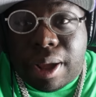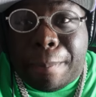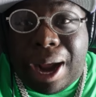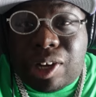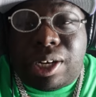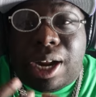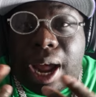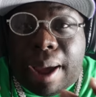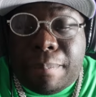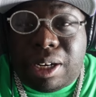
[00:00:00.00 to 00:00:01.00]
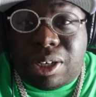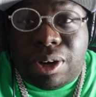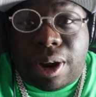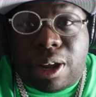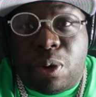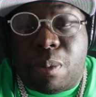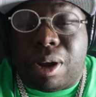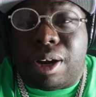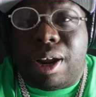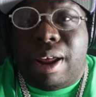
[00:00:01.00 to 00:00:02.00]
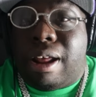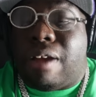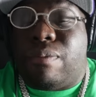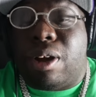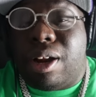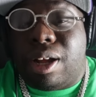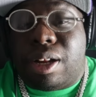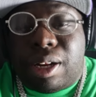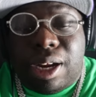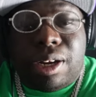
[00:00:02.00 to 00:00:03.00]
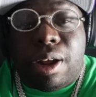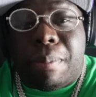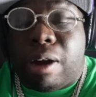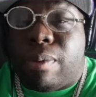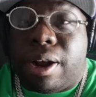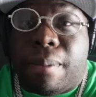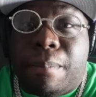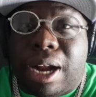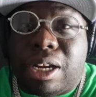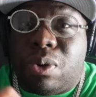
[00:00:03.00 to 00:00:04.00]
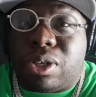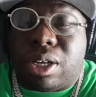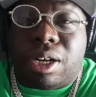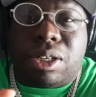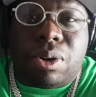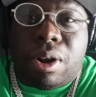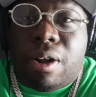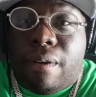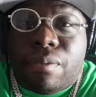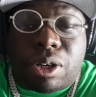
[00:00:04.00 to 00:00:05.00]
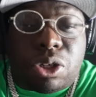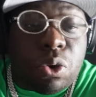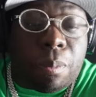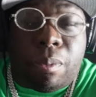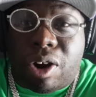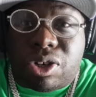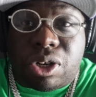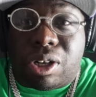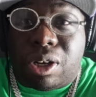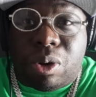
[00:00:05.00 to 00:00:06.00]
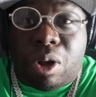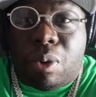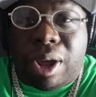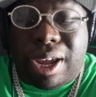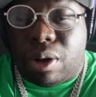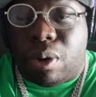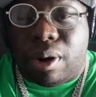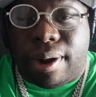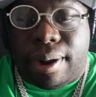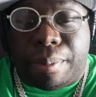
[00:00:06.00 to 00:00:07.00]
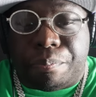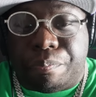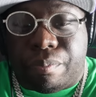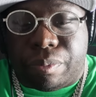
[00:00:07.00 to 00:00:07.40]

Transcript: Imagine that happening to your Cuban. If you're gonna clean them, I recommend using a t- the toothbrush the good old way, or um,